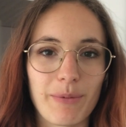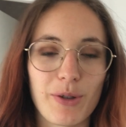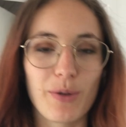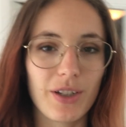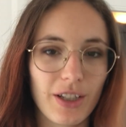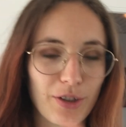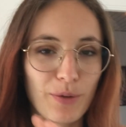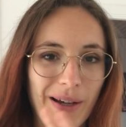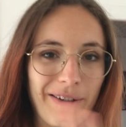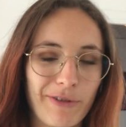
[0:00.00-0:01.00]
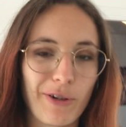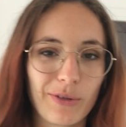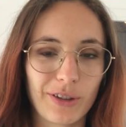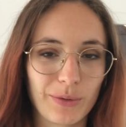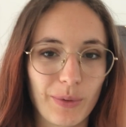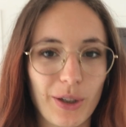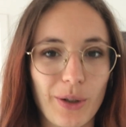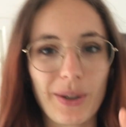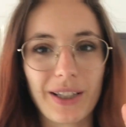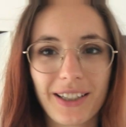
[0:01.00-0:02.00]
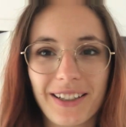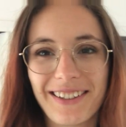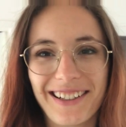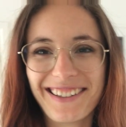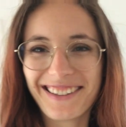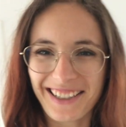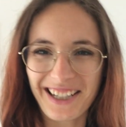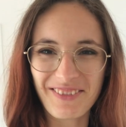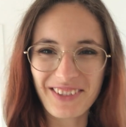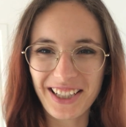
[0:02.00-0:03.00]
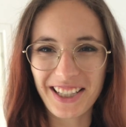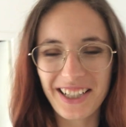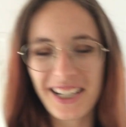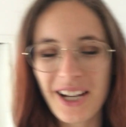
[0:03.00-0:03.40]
switching to my phone because we're going the camera here,